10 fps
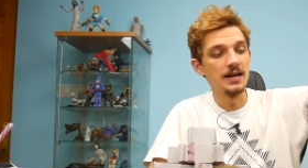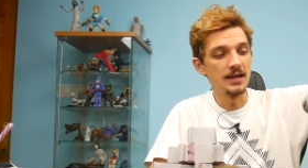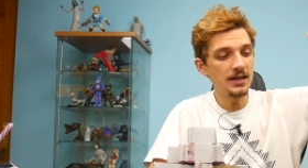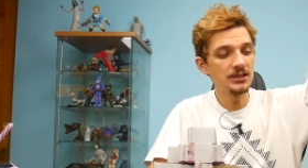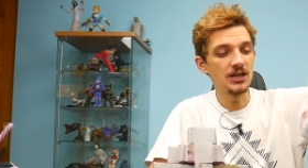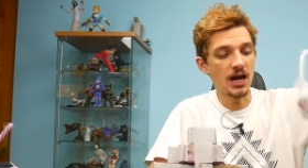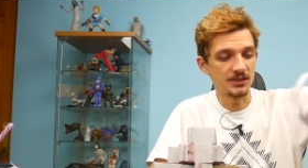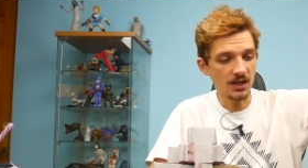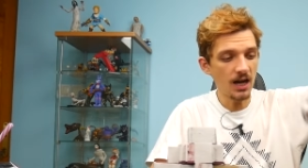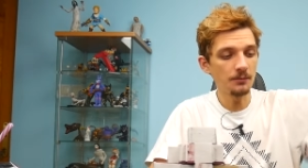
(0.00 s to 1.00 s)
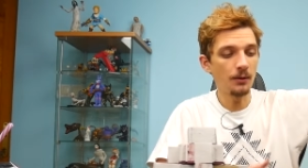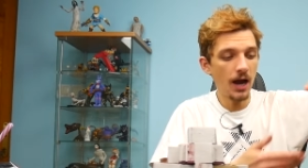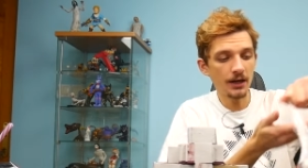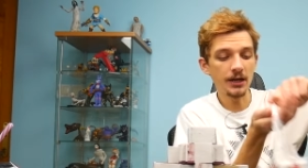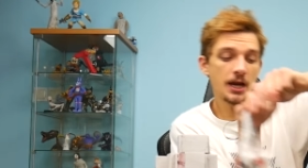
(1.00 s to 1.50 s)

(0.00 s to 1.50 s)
Let's just unpack